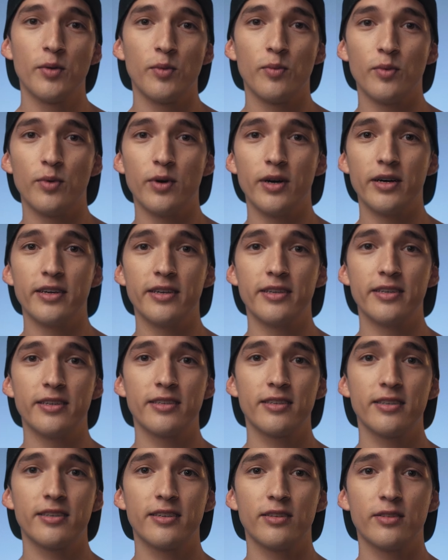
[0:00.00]

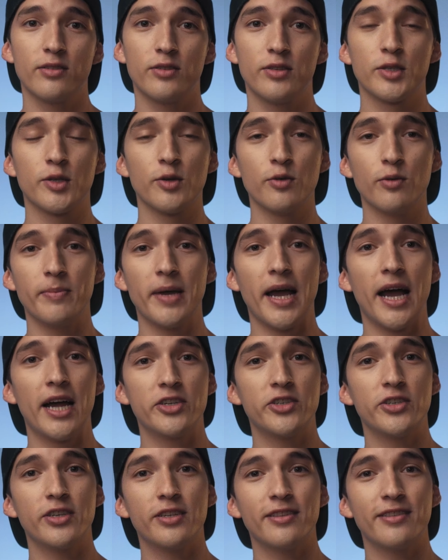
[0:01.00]
was to
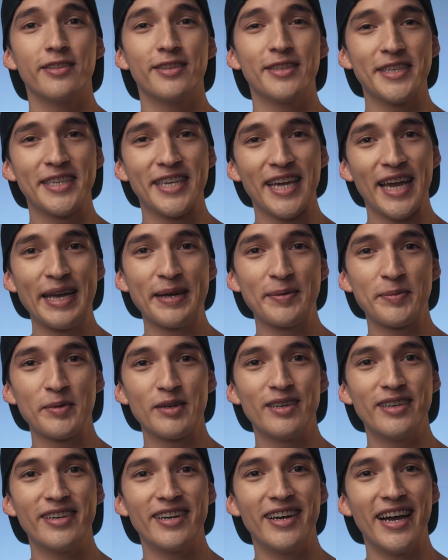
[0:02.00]
imagine the
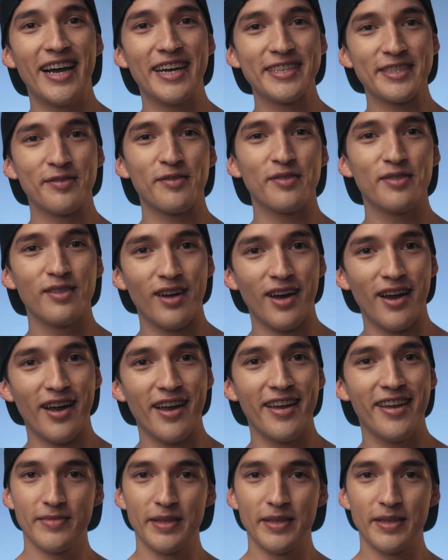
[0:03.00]
camera as a fly.